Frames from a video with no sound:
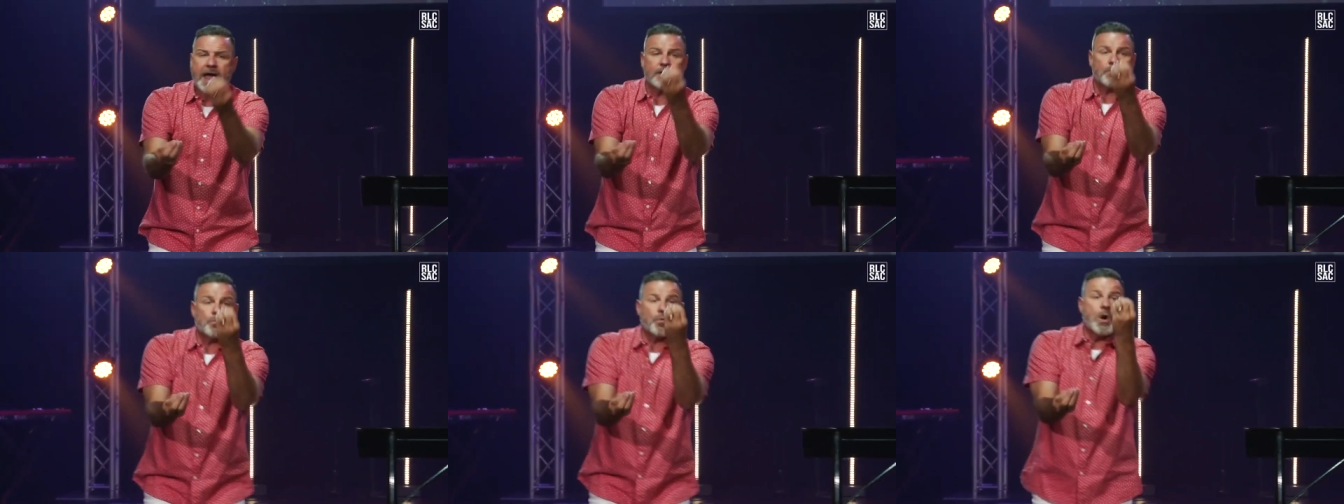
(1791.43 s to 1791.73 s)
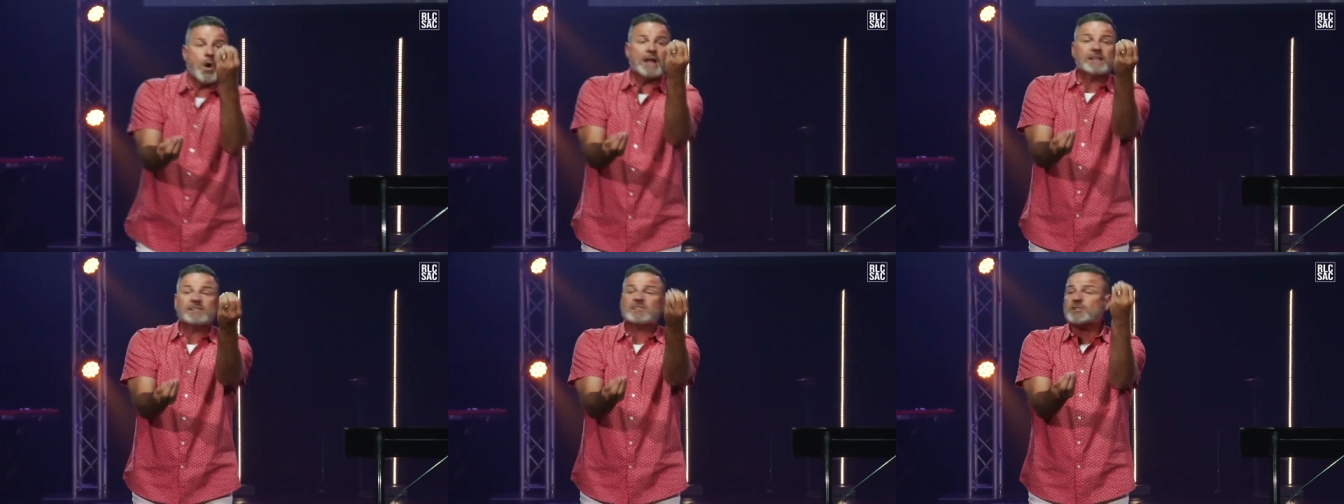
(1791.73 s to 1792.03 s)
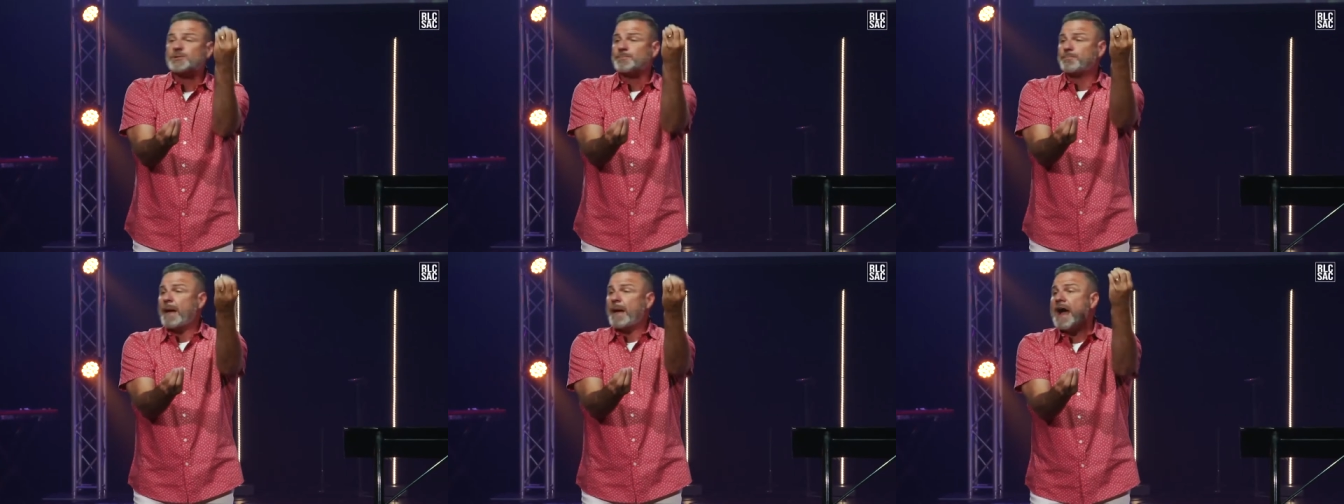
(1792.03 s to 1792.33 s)
and
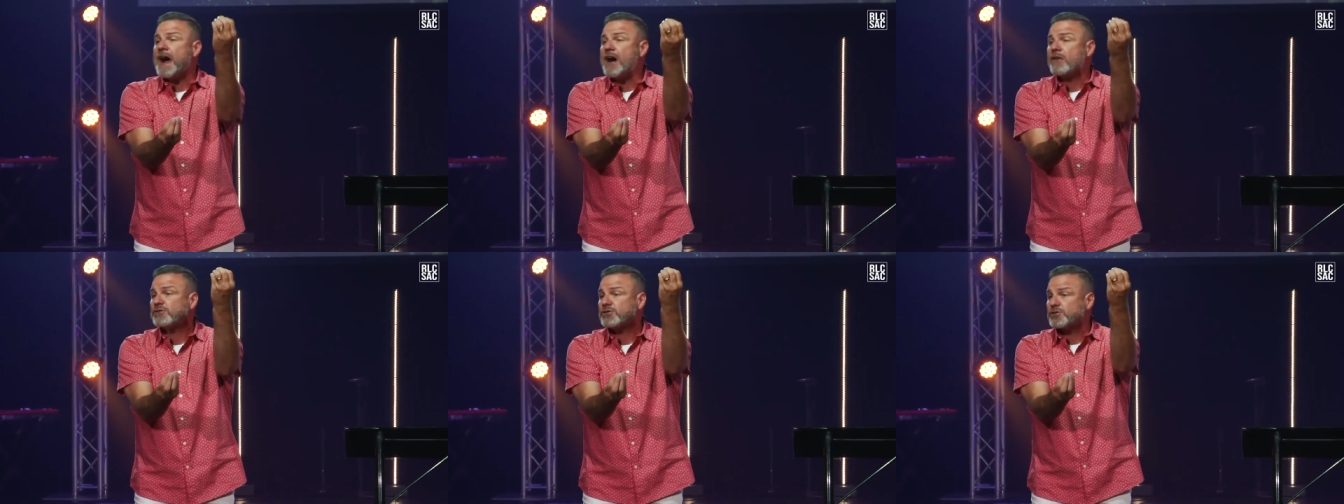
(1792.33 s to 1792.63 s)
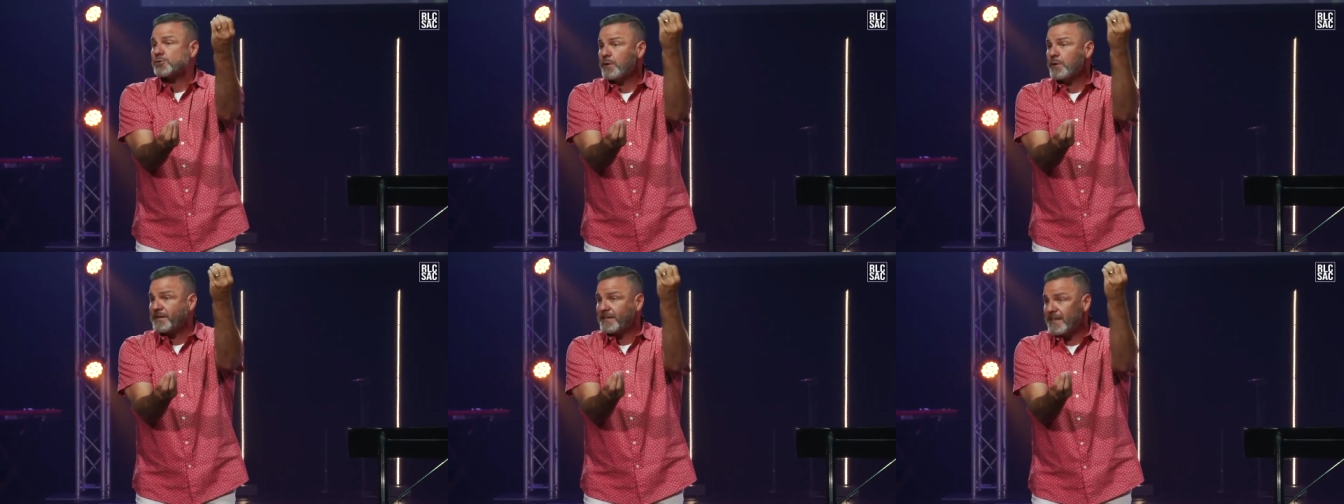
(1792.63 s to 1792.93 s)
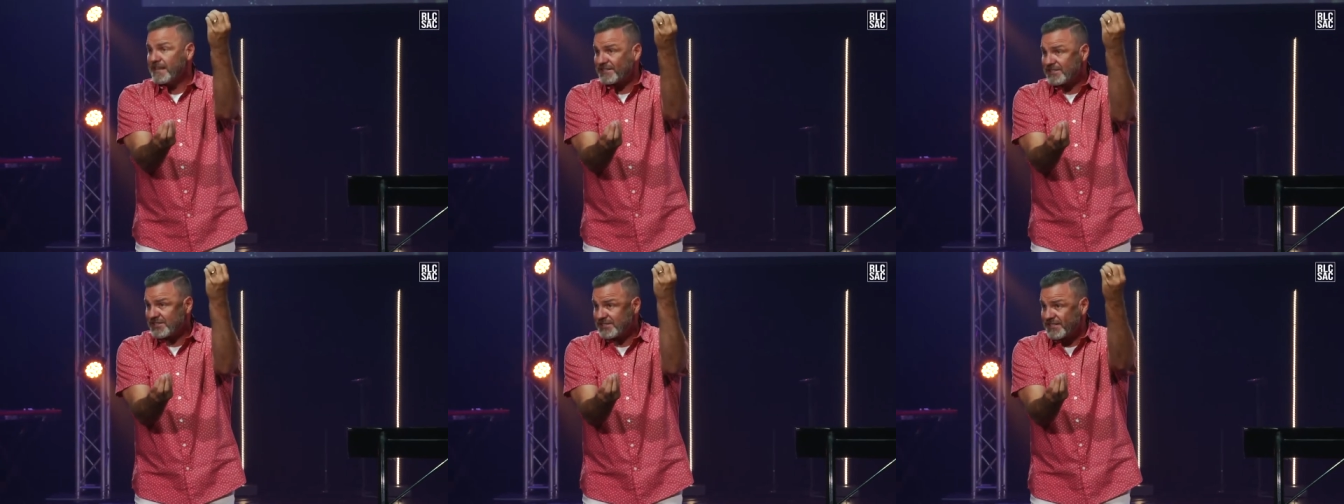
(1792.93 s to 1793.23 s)
one spouse
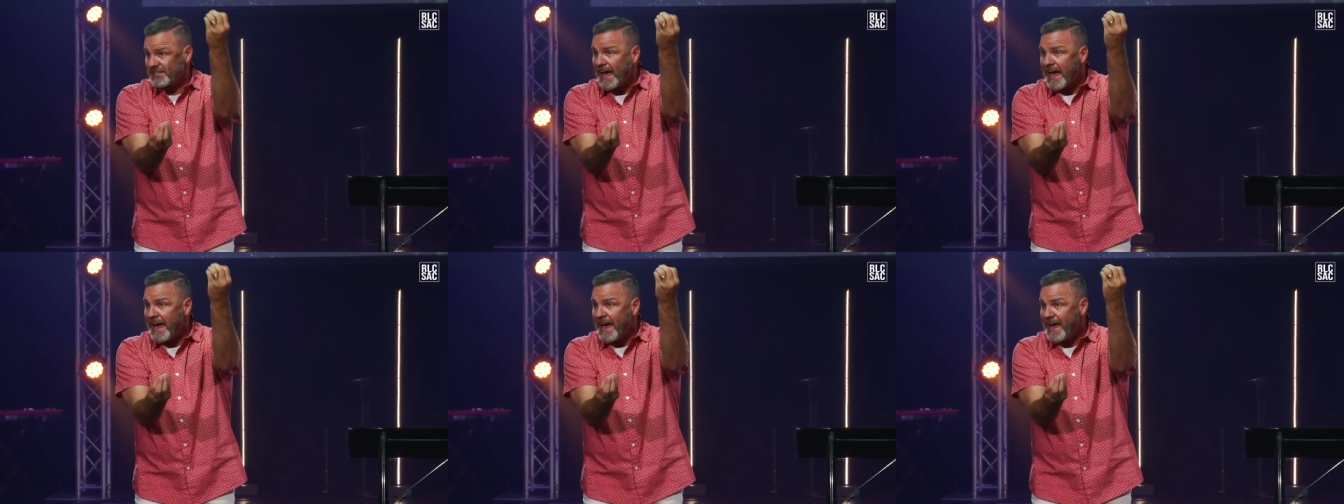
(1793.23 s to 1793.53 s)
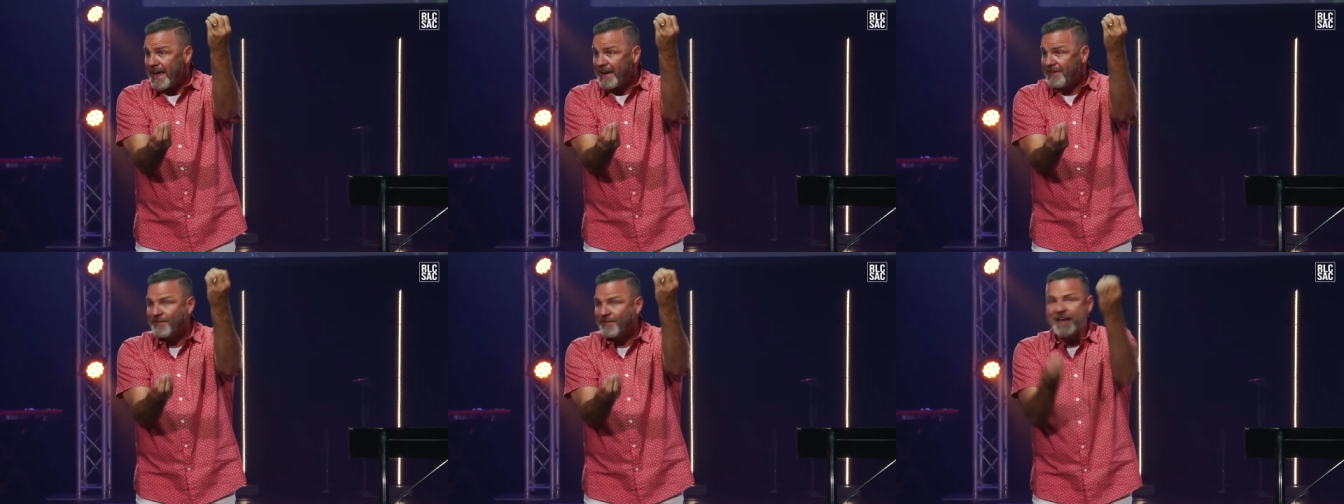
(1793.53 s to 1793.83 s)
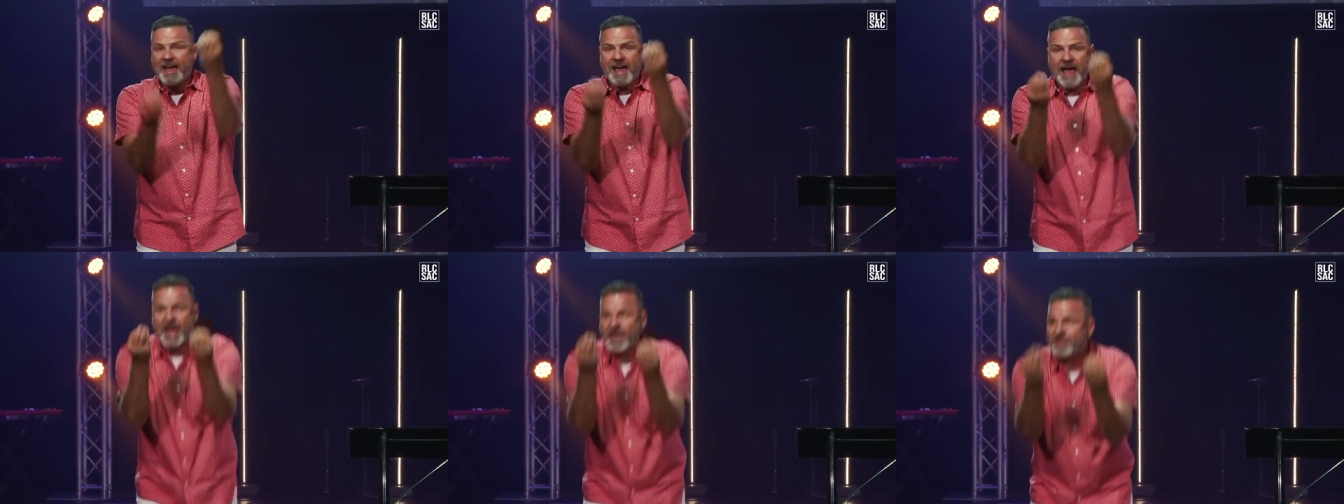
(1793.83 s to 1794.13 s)
would get
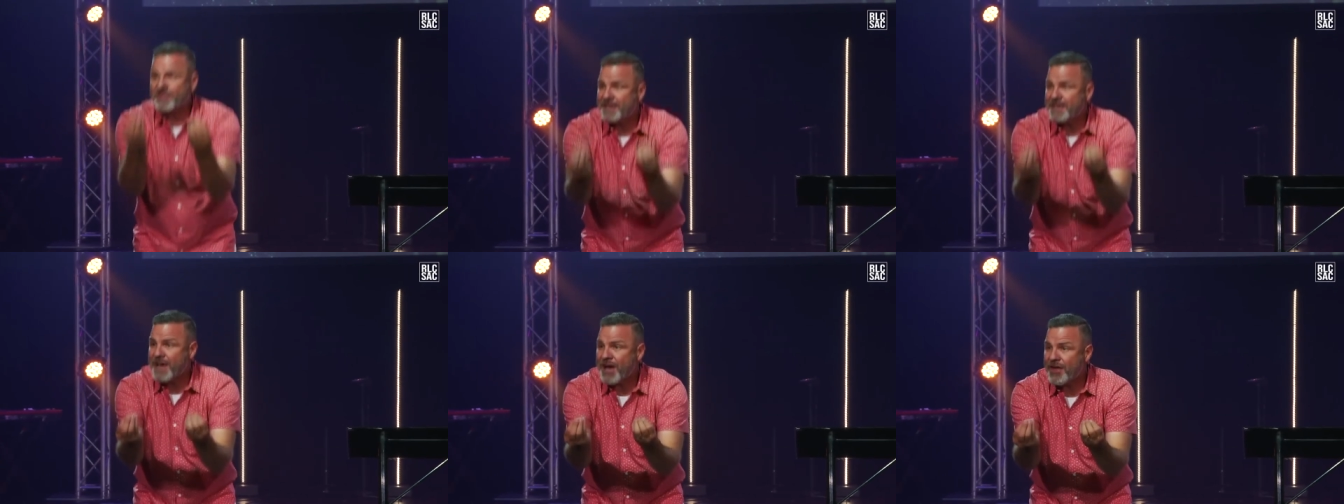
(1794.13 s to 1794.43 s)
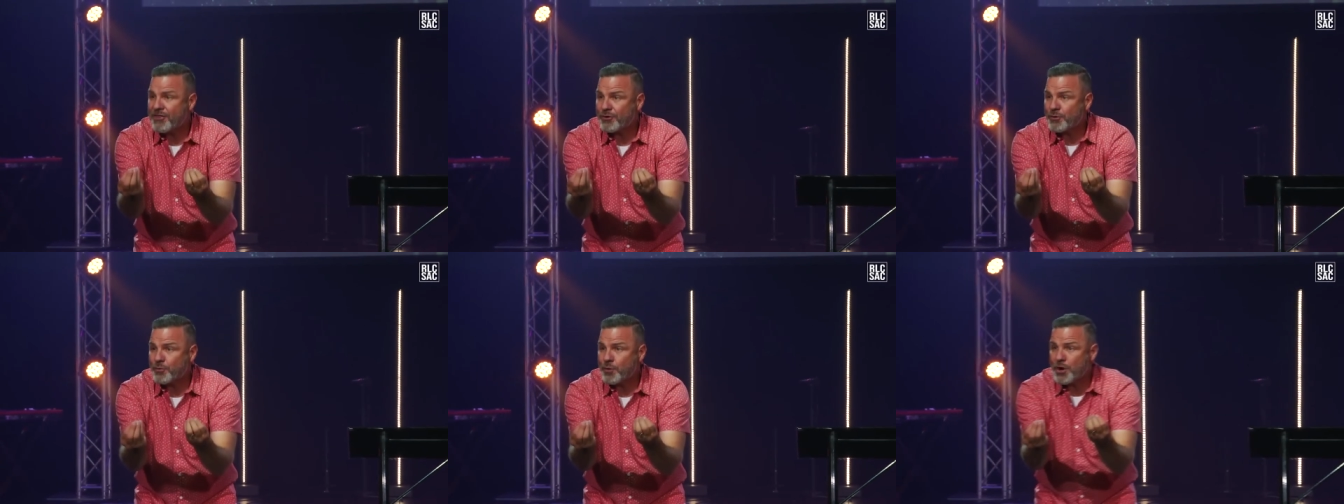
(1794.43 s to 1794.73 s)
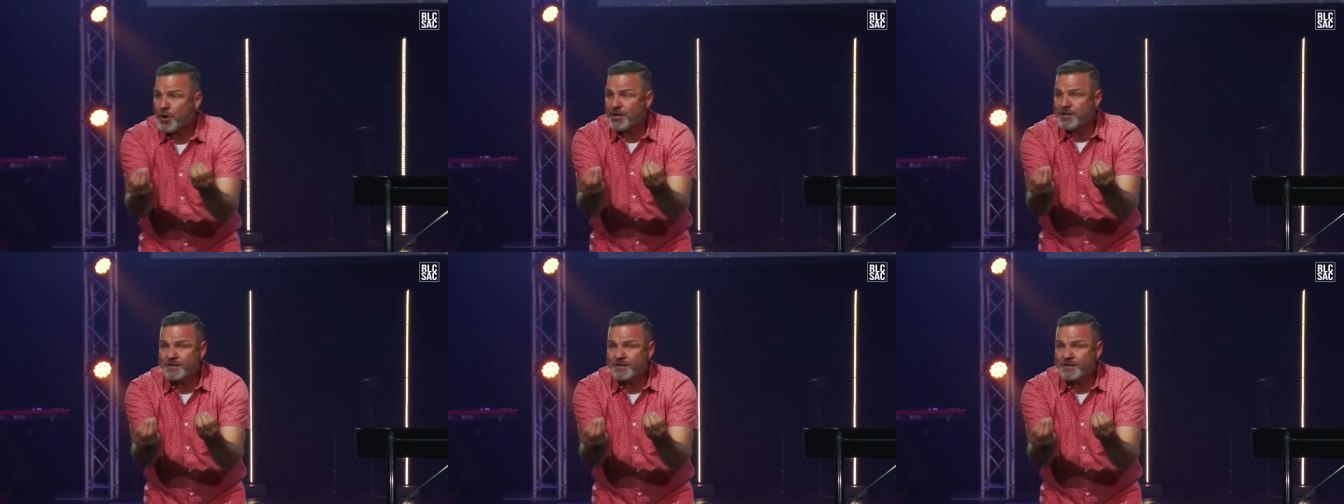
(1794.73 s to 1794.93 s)
saved and the other